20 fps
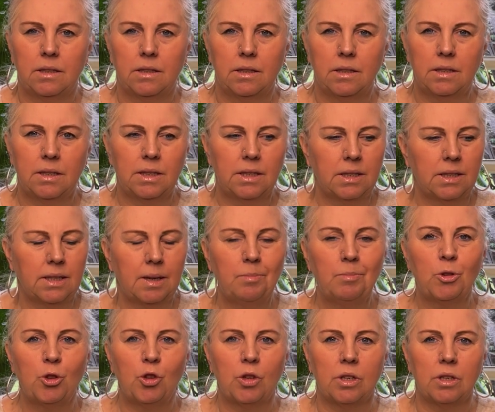It's an
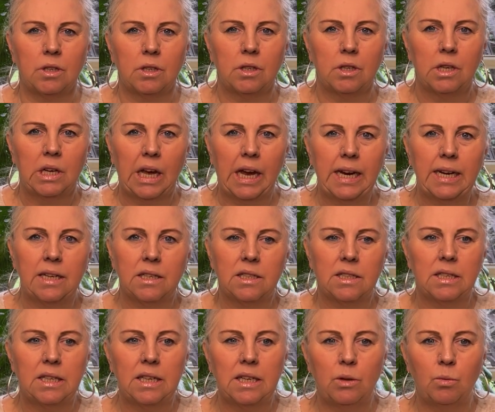assumption. And
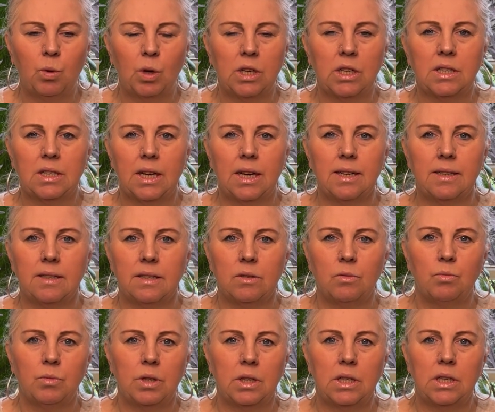what it does, it
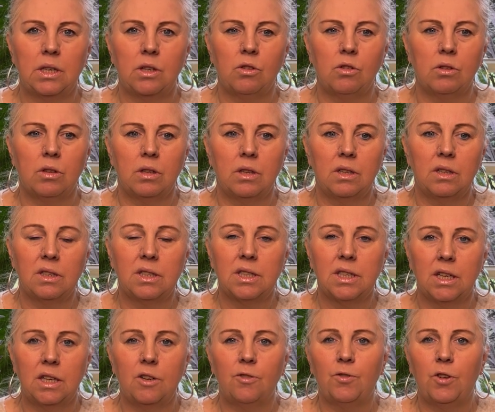really
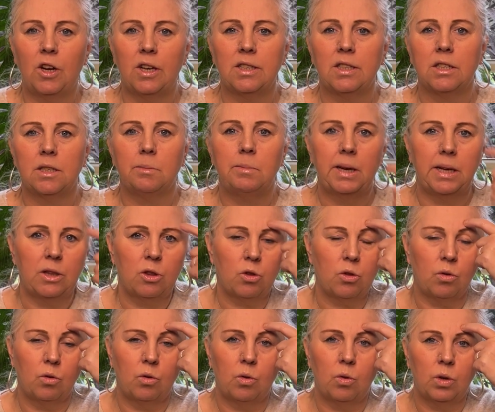signifies to me that
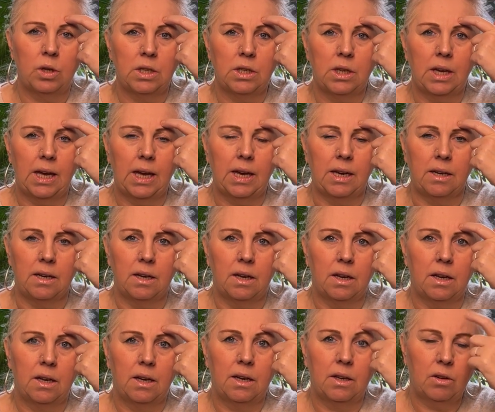you're all in your head.
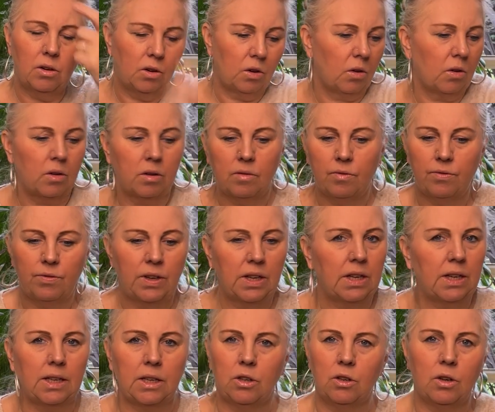You're not
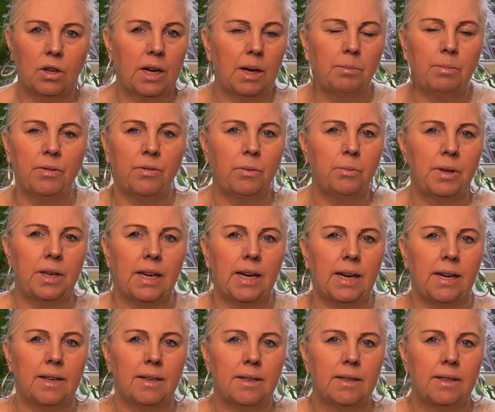feeling, you're not coming from your gut.